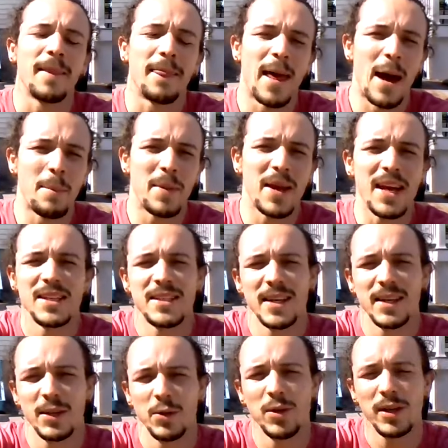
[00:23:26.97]
that means
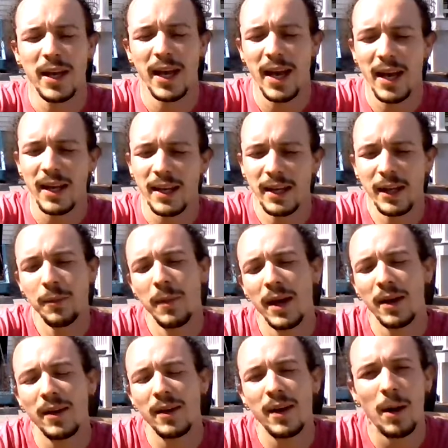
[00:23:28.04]
that you will get an email